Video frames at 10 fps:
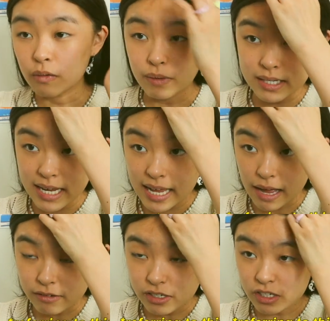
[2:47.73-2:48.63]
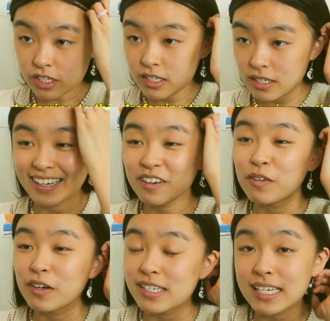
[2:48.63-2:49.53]
one day I was just in
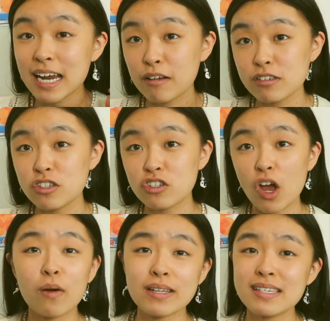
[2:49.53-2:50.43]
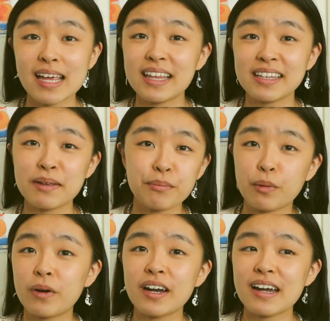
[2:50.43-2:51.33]
quarantine. I was so insanely
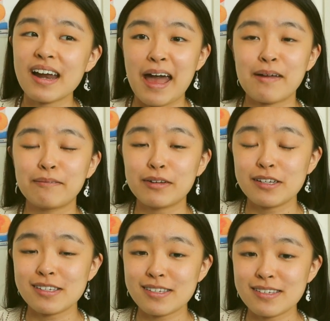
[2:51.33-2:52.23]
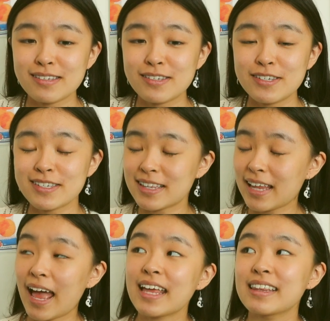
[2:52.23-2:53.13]
bored. I was just
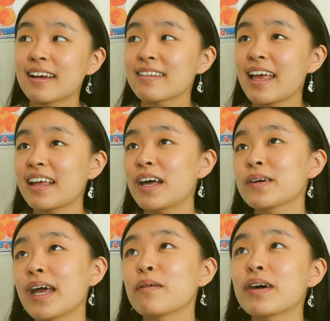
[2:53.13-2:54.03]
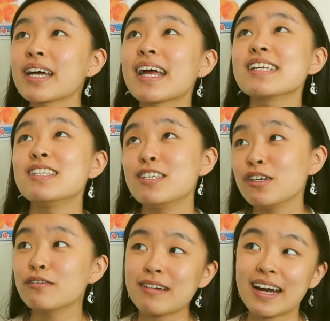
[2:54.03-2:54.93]
lying there like, okay, what can I
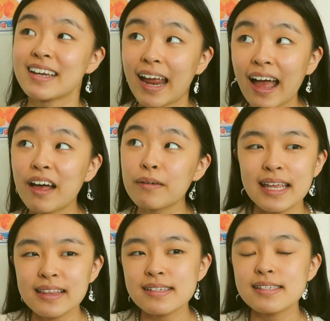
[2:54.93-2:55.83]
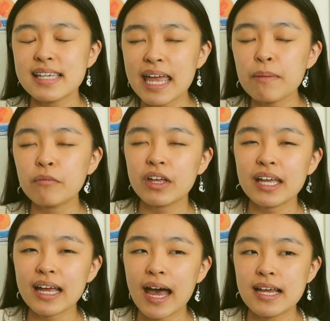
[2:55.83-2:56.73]
do right now? In the same
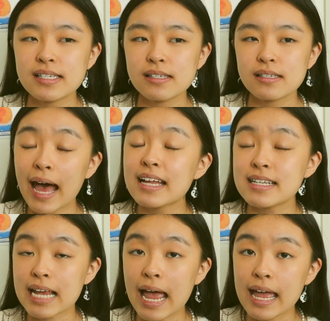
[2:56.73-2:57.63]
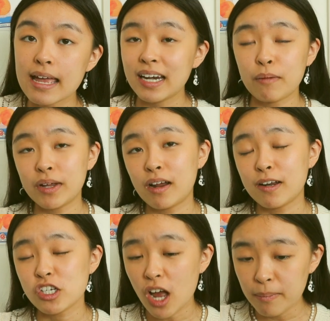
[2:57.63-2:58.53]
week as that day, and I went on
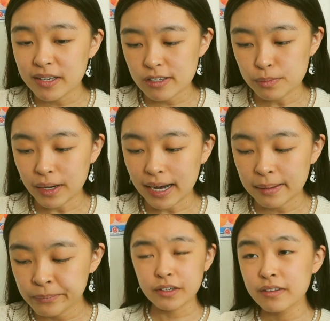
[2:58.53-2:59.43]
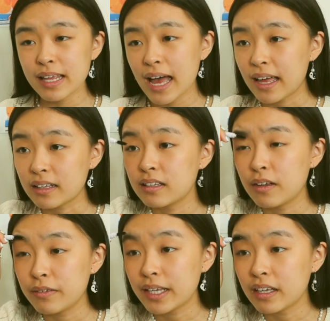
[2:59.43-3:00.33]
a shopping spree. You know that
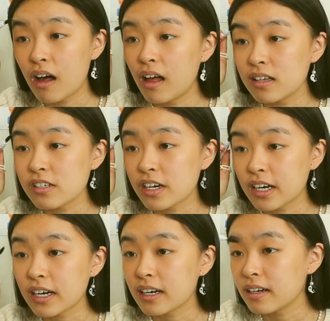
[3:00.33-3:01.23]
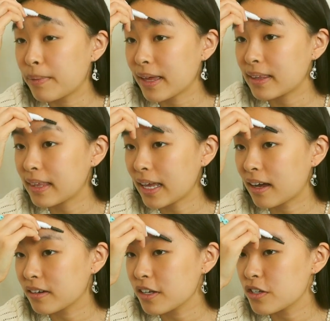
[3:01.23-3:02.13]
clothing hauls are a big thing
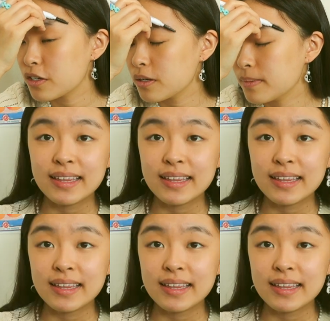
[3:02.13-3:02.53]
on YouTube?